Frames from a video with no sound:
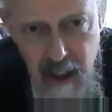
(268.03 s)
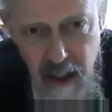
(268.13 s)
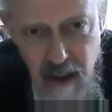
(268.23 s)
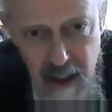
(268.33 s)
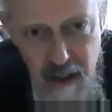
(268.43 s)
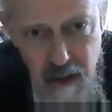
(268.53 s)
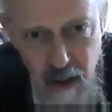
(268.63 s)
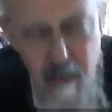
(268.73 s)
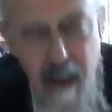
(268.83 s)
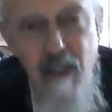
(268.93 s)
doesn't
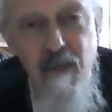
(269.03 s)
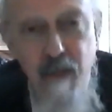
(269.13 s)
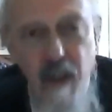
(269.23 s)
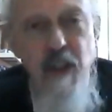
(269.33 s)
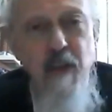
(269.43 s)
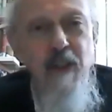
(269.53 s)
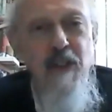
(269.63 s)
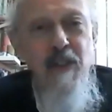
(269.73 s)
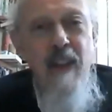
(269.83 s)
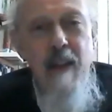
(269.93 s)
necessarily make it
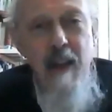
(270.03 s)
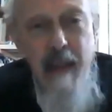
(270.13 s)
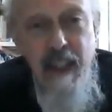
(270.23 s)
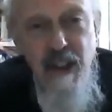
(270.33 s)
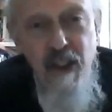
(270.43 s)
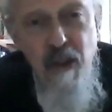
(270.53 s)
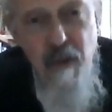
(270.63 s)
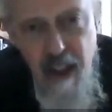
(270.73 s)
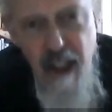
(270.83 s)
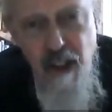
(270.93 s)
virtuous. It makes it
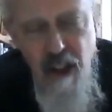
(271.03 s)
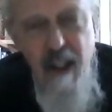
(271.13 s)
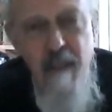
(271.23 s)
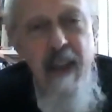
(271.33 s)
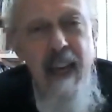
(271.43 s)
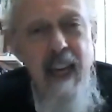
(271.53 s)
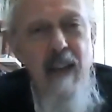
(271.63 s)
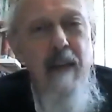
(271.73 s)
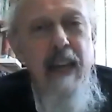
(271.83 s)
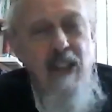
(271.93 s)
strategic.
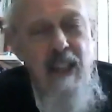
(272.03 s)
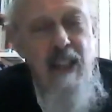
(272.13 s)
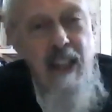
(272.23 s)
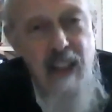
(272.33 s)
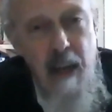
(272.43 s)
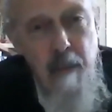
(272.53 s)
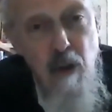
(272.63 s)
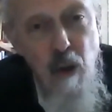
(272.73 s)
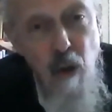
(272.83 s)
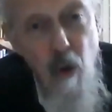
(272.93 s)
It's able
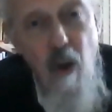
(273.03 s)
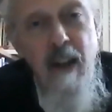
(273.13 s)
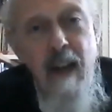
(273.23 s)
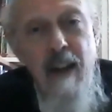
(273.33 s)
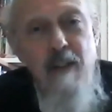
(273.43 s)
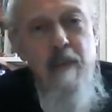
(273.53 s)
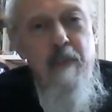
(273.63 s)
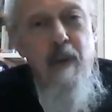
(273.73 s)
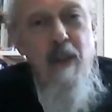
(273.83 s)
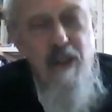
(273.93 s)
to look at the
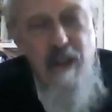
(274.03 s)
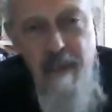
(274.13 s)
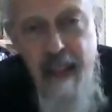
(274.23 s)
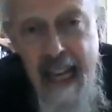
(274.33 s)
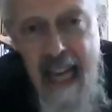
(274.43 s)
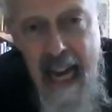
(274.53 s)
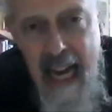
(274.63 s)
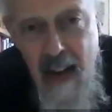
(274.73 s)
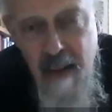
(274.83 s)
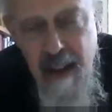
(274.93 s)
person,
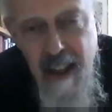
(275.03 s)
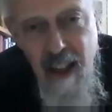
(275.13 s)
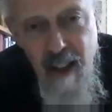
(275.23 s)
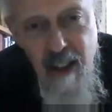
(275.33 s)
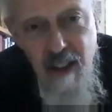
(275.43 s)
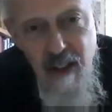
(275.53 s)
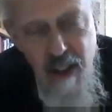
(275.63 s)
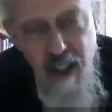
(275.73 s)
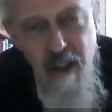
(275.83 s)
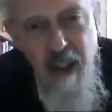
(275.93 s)

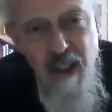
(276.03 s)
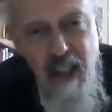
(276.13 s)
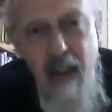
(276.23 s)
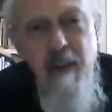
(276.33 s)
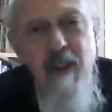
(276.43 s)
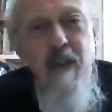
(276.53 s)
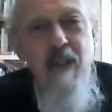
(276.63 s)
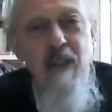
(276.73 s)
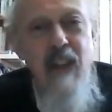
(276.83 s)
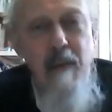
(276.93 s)
to examine
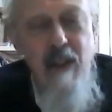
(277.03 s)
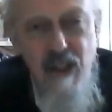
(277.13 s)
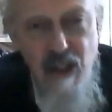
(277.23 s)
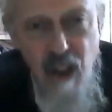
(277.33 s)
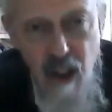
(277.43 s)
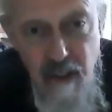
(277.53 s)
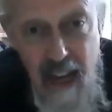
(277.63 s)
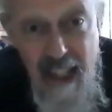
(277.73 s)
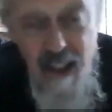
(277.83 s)
the self, and to